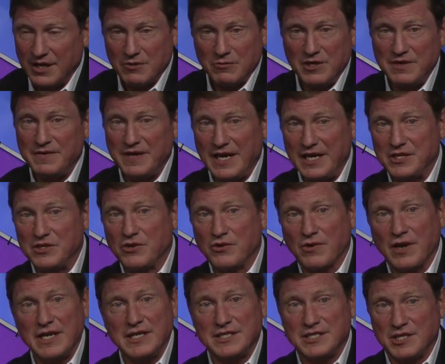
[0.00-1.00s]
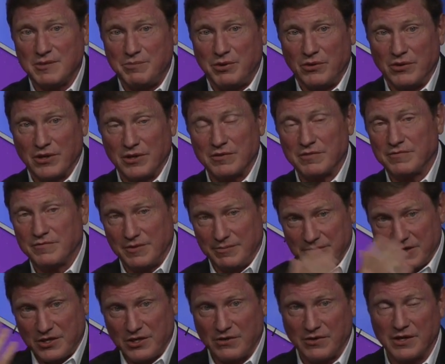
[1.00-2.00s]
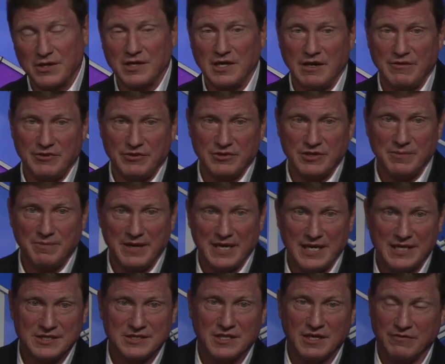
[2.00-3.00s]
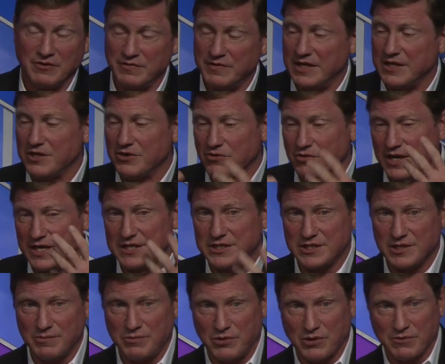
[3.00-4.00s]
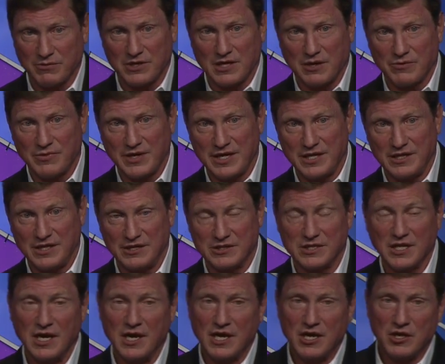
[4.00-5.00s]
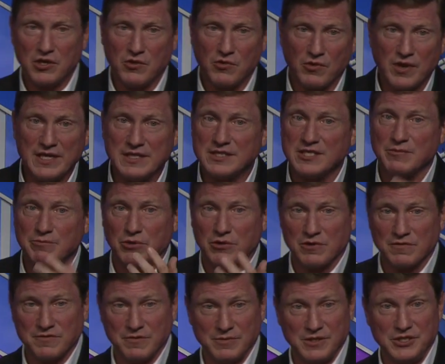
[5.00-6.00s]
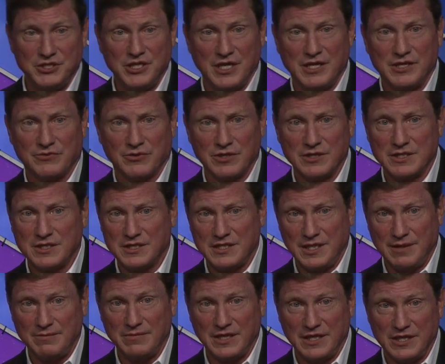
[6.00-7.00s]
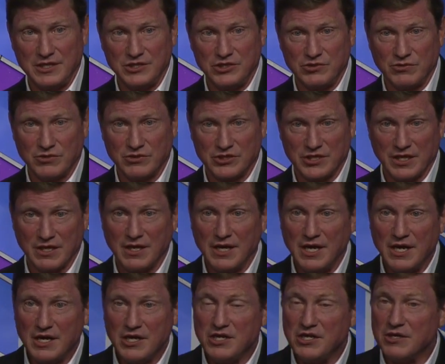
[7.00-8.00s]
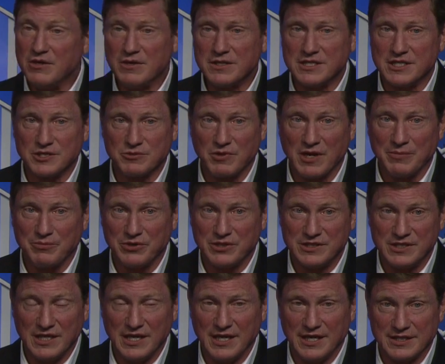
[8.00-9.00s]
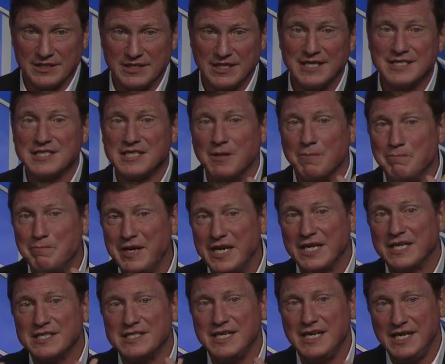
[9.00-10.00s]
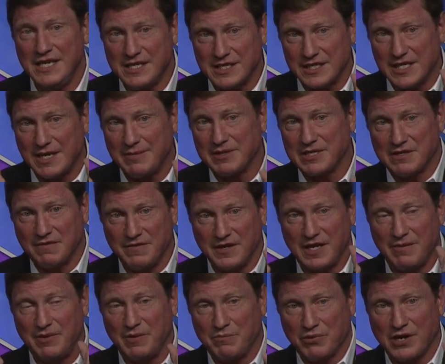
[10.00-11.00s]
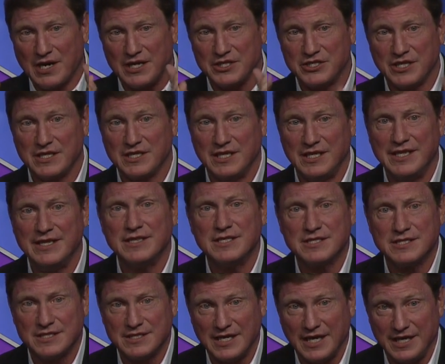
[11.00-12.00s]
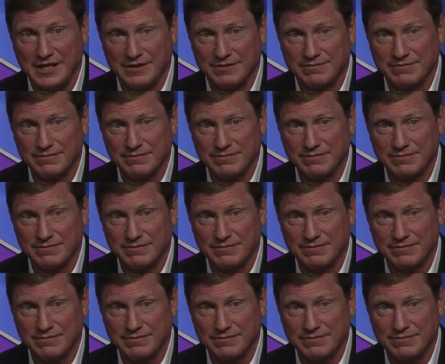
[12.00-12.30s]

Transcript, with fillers: we've had great support from the current governor and the past governor. We've had great support with our regulators, great support from the General Assembly in Georgia. You know what this represents? It's the biggest economic development project in the state.